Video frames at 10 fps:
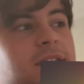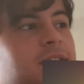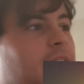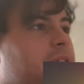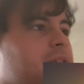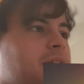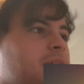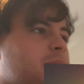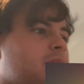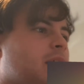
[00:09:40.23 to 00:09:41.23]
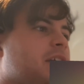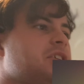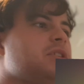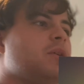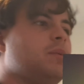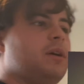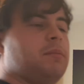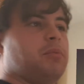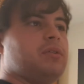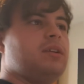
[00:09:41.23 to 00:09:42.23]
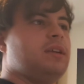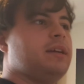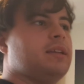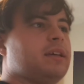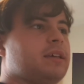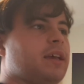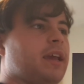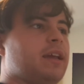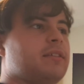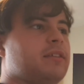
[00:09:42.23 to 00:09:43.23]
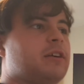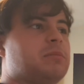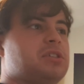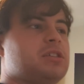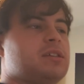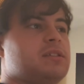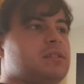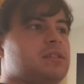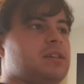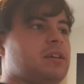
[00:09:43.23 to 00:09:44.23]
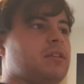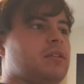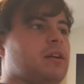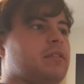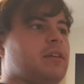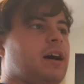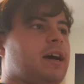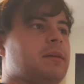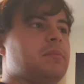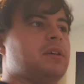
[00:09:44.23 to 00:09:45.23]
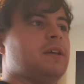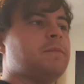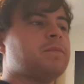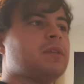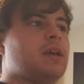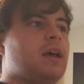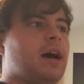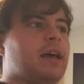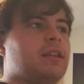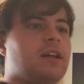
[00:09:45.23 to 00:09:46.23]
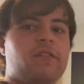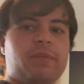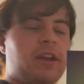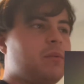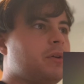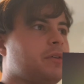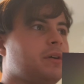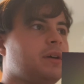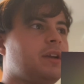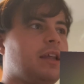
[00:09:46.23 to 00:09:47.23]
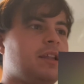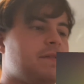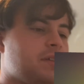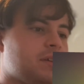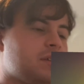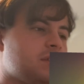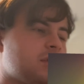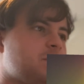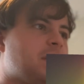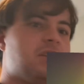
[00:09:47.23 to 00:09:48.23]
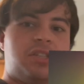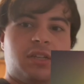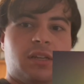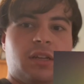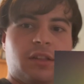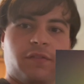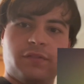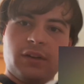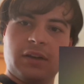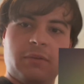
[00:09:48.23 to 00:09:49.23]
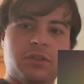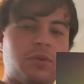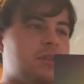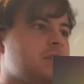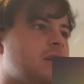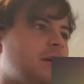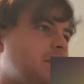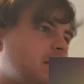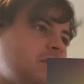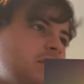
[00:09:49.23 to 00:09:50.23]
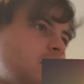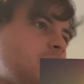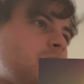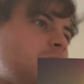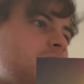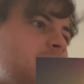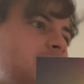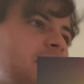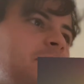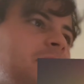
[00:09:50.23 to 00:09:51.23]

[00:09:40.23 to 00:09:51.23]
I really would. Actually, you know what? Borderline like A tier, but just because it's lenticular, it's a high B. I love Mater with hood. I love the suspension in the front, how he's hoisted up. That's so cool to me.